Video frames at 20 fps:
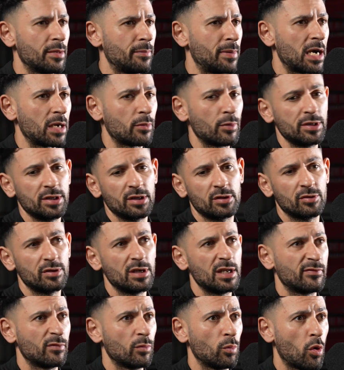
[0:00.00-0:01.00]
the bag when you
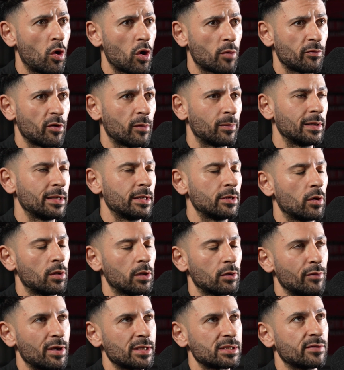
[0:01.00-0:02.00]
couldn't even walk properly and all
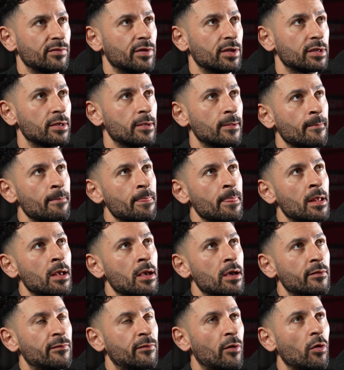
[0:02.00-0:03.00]
the rest of it.
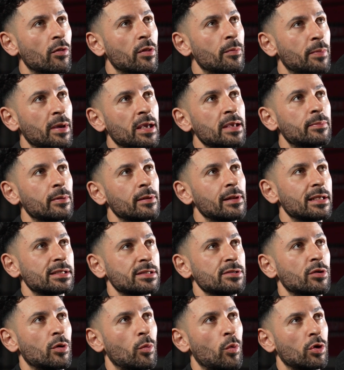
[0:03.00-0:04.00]
For the people
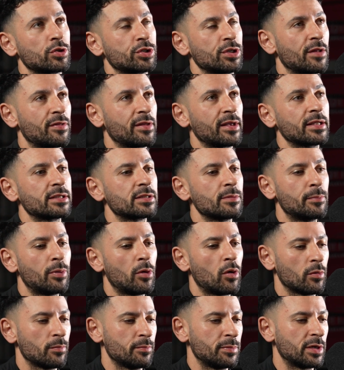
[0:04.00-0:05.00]
listening or watching, I think it's
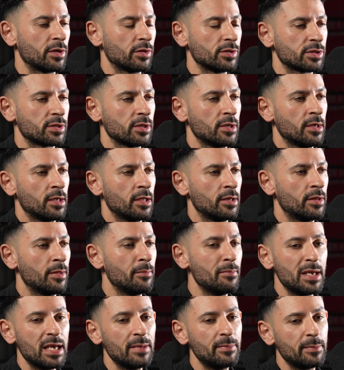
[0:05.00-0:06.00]
important because there
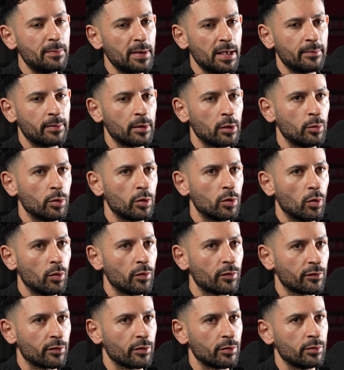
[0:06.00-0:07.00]
may be people who are
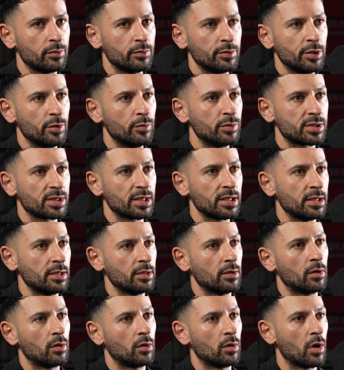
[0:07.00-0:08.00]
going through UC
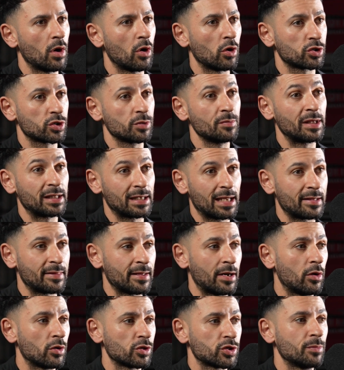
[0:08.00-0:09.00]
or something like
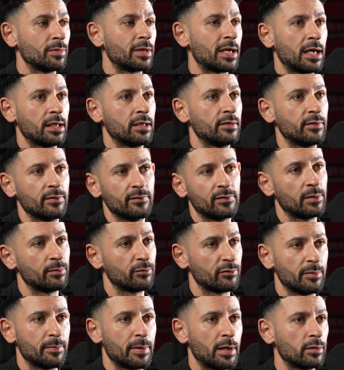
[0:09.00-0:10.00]
that, or some kind of
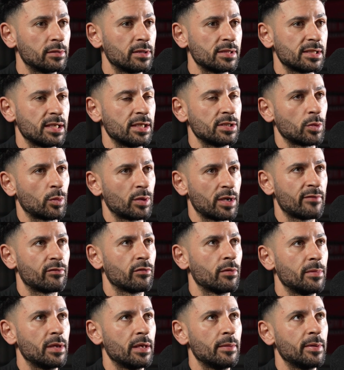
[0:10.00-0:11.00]
inflammatory bowel disease or
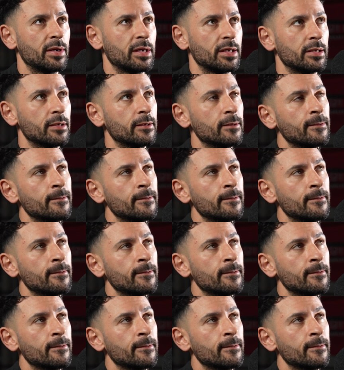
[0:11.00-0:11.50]
whatever it may be.